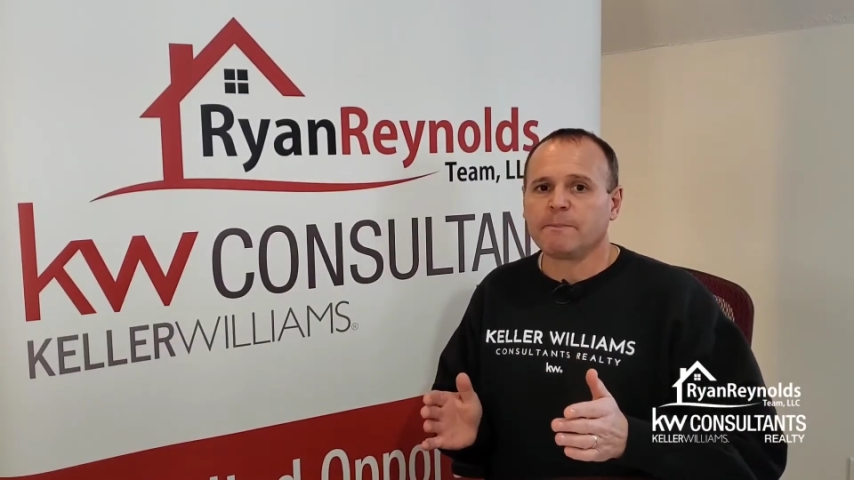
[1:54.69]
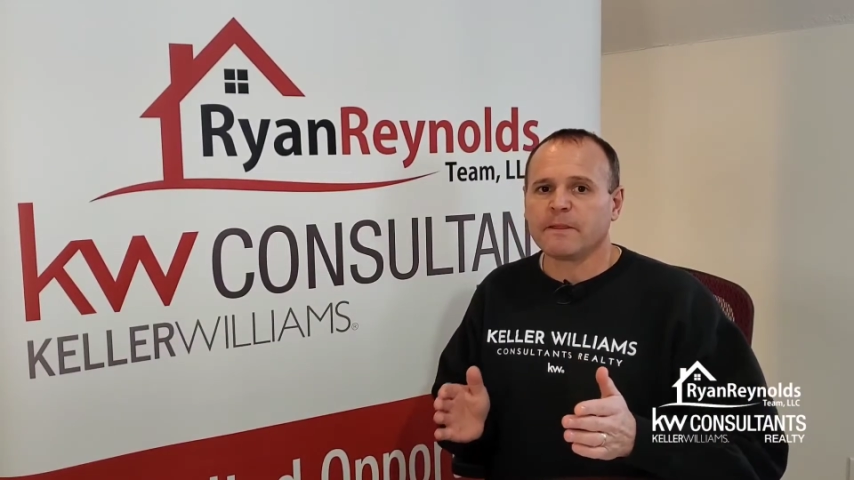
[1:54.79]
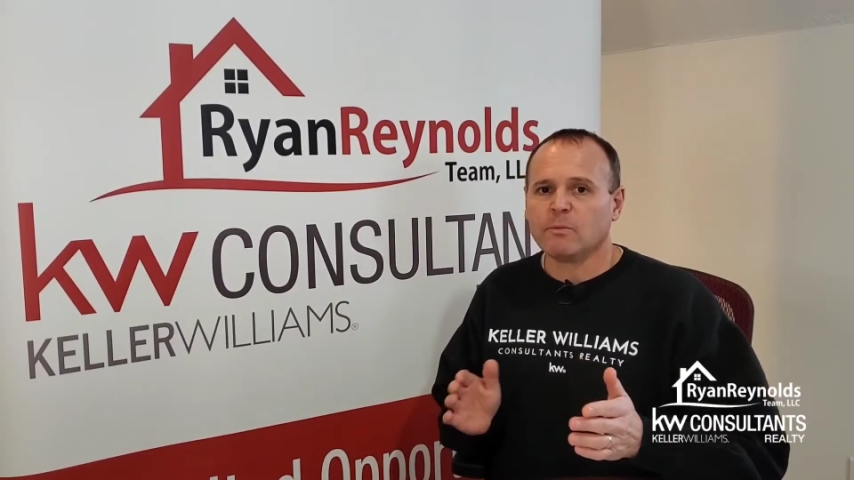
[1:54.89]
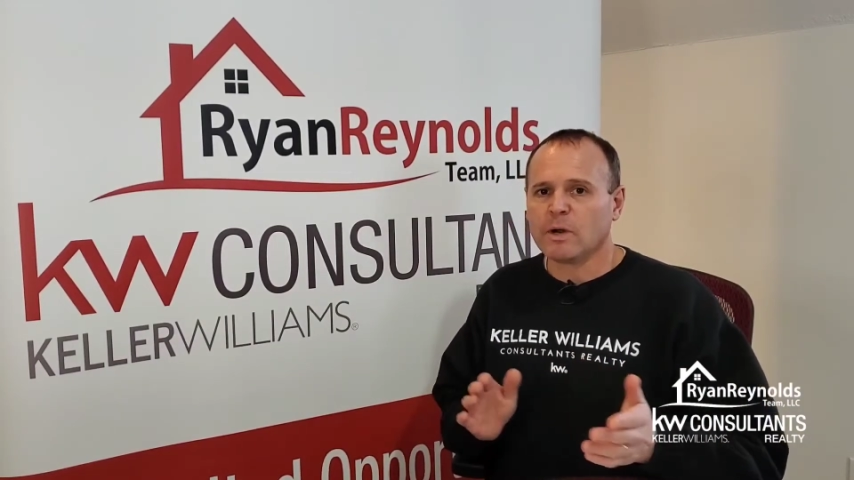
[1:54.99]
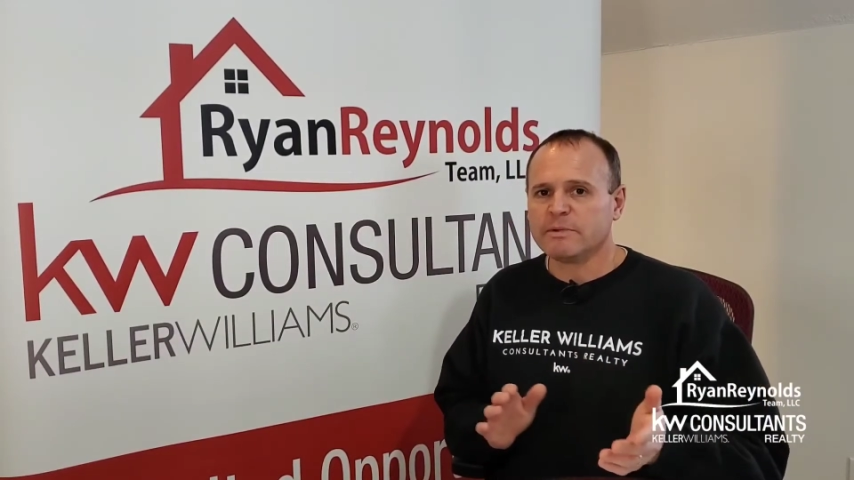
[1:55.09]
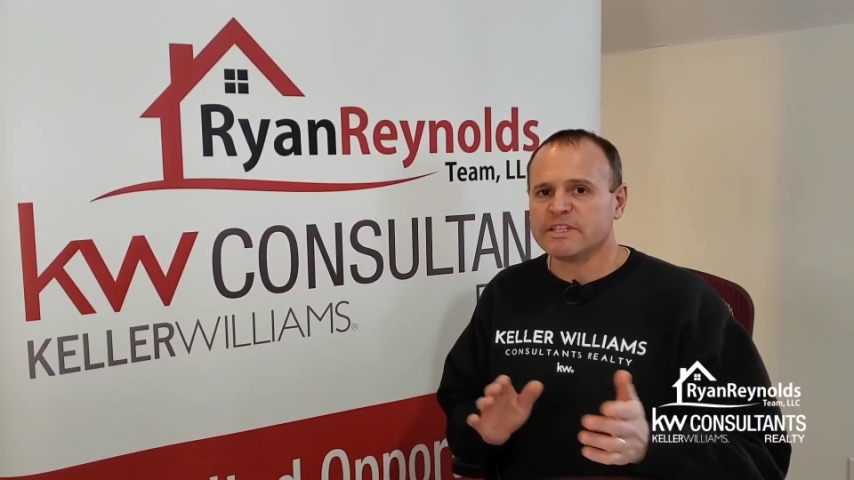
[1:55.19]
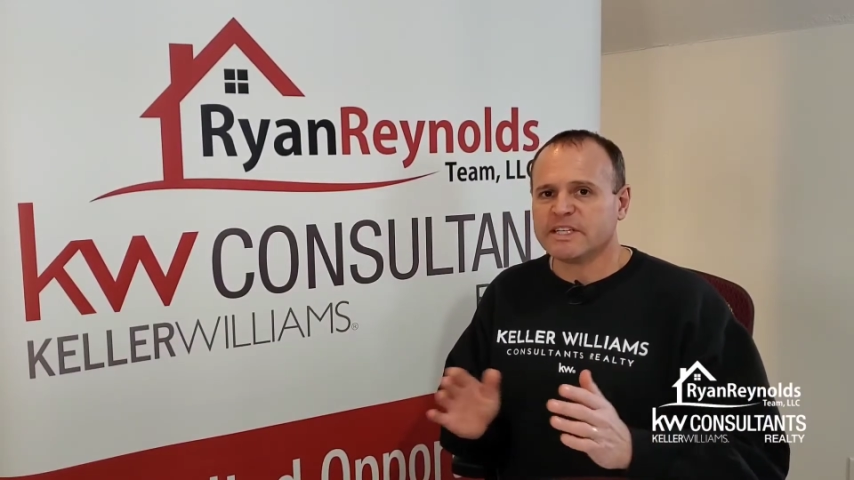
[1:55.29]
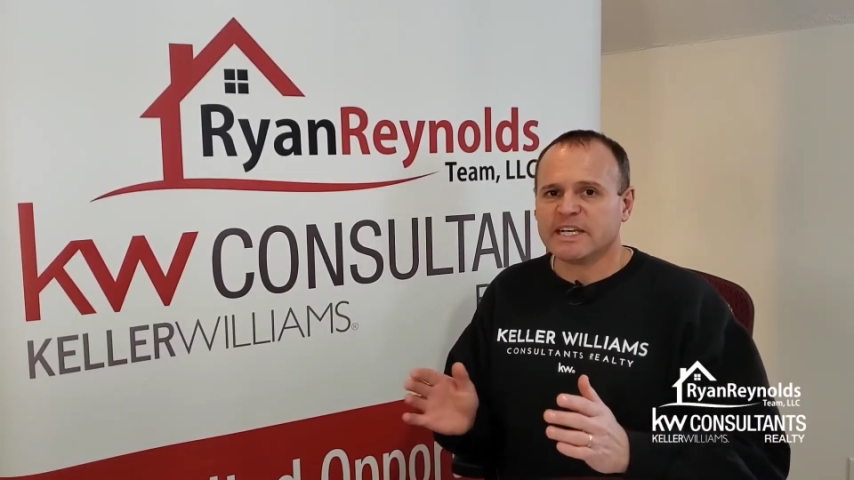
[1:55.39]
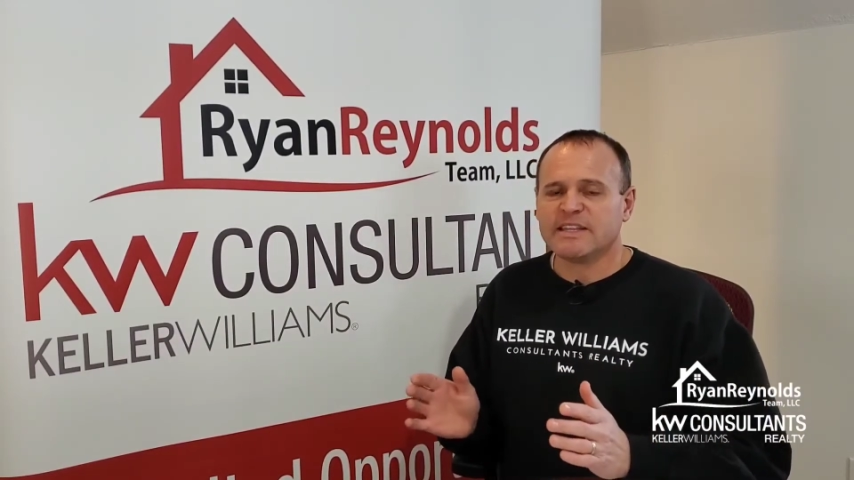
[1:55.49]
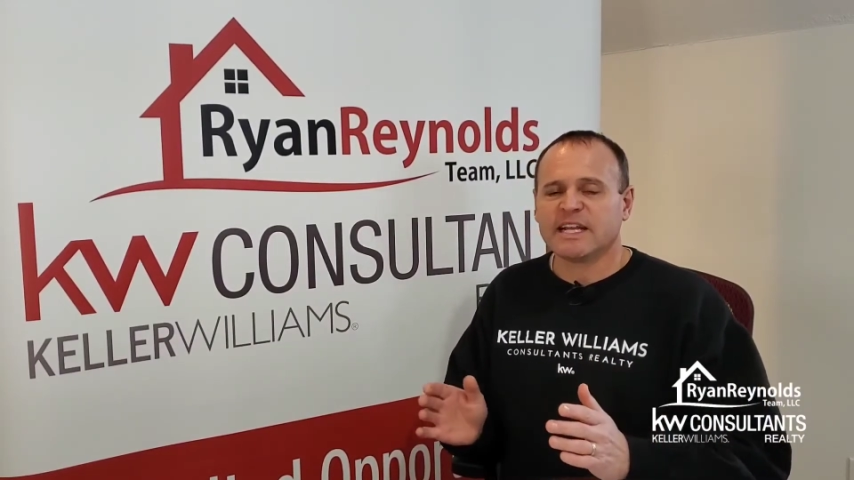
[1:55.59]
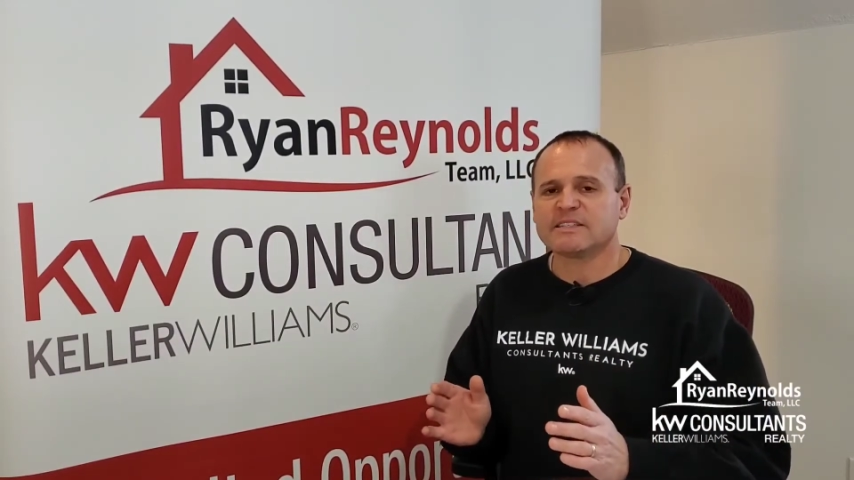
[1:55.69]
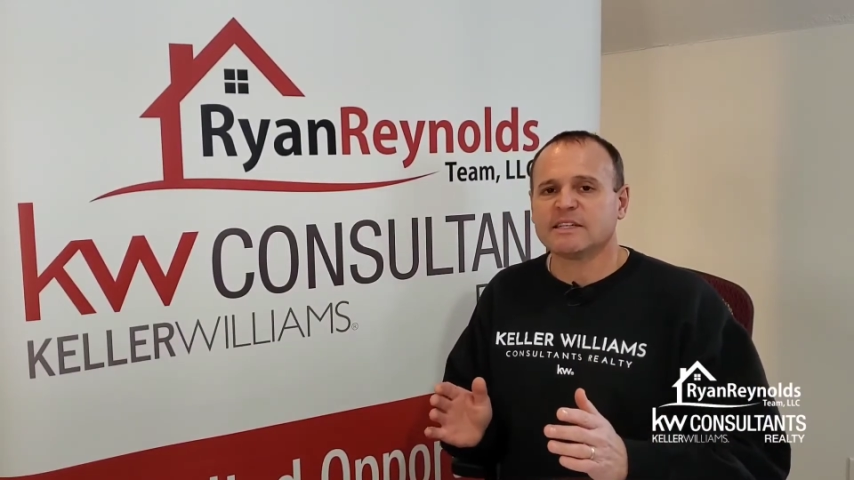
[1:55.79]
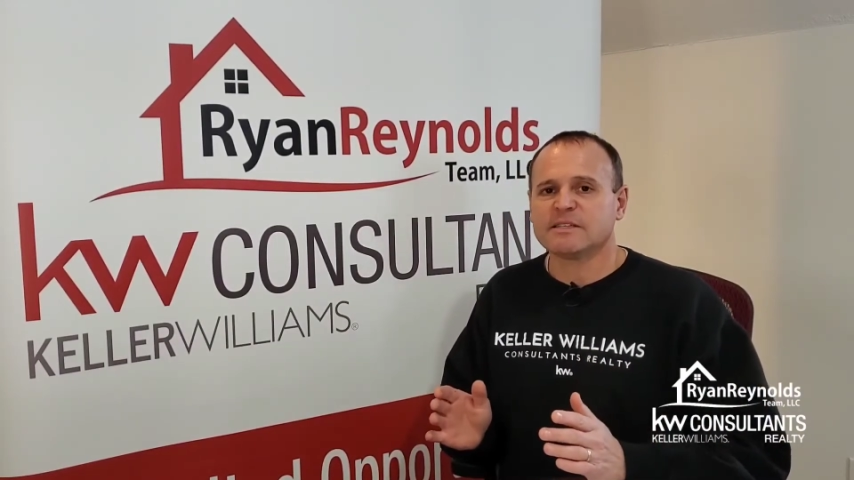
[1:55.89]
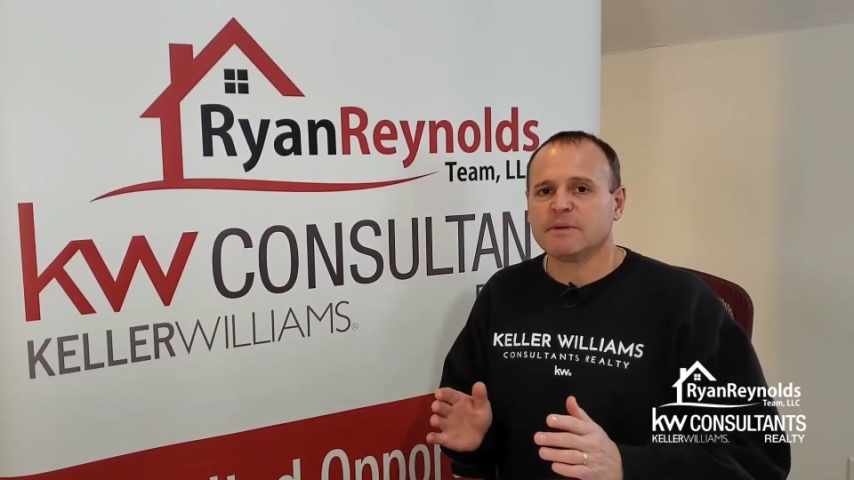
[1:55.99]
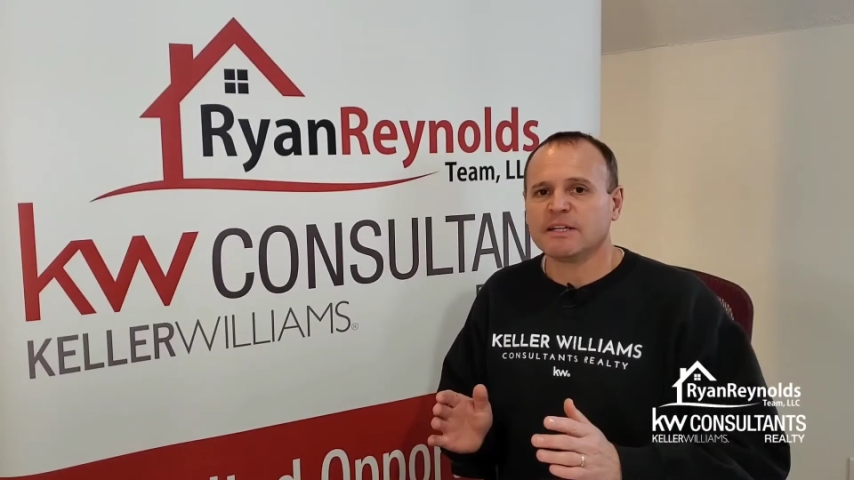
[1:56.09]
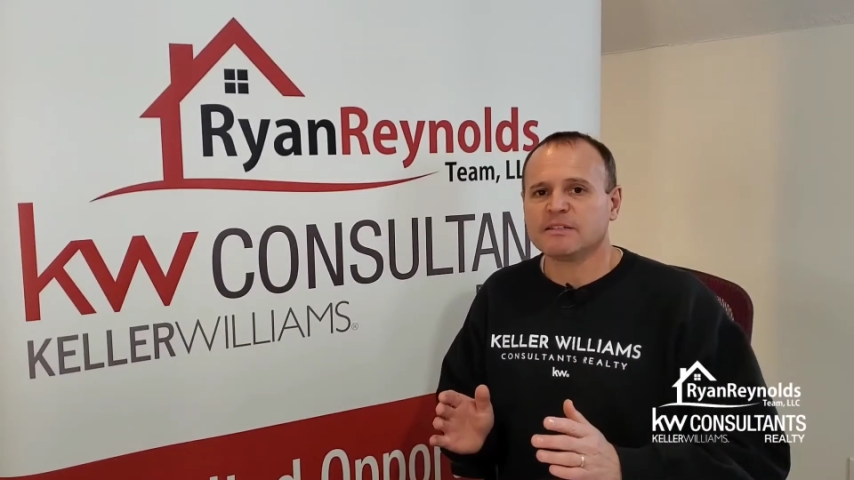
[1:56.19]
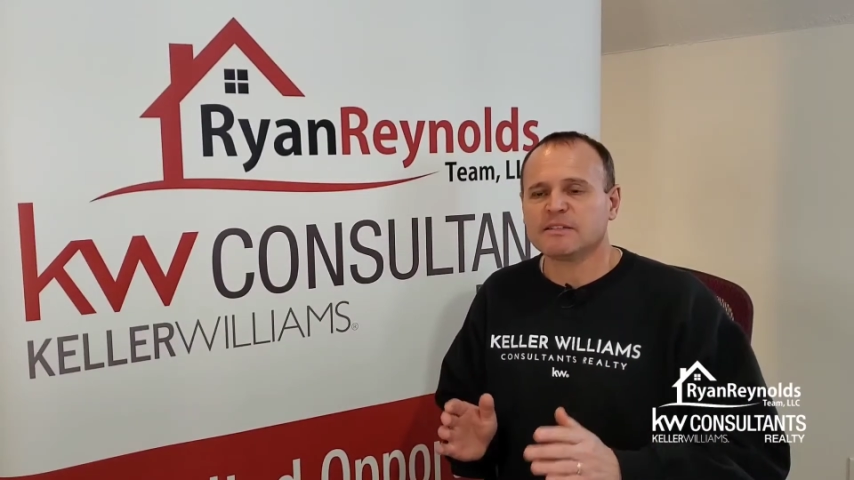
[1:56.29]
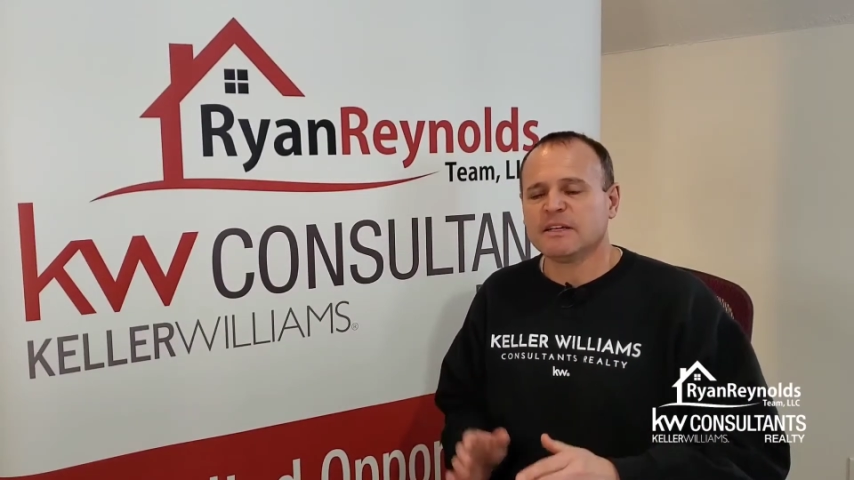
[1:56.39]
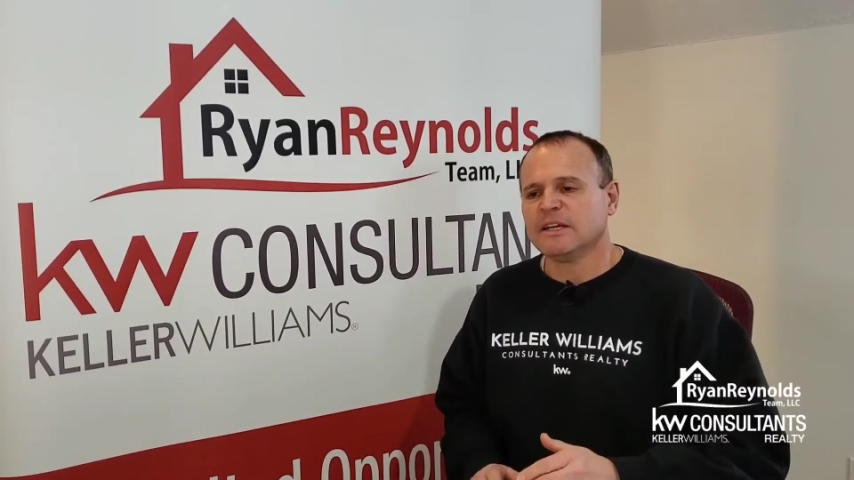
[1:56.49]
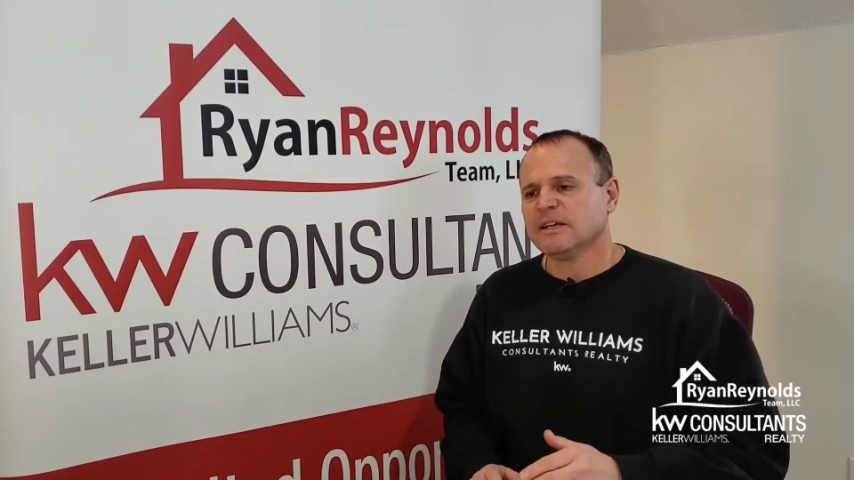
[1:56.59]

What are we seeing in the next 6 months?